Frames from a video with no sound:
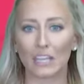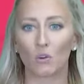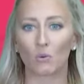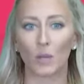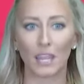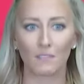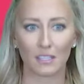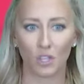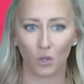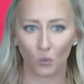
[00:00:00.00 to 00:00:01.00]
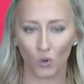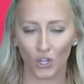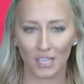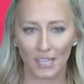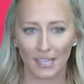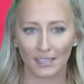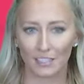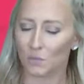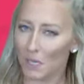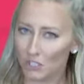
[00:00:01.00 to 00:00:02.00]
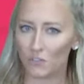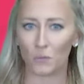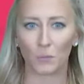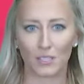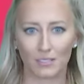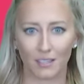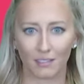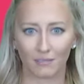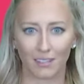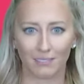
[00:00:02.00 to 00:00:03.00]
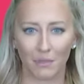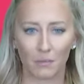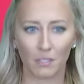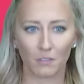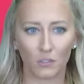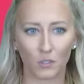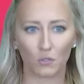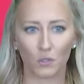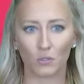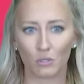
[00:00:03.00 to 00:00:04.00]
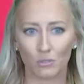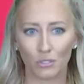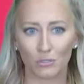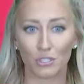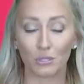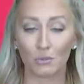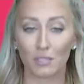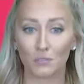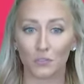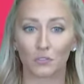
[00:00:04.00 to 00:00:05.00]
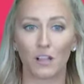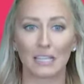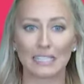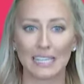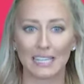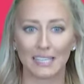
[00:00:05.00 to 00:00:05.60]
engravings on wood, especially for printing. And maybe a few of you Qsters do this for fun.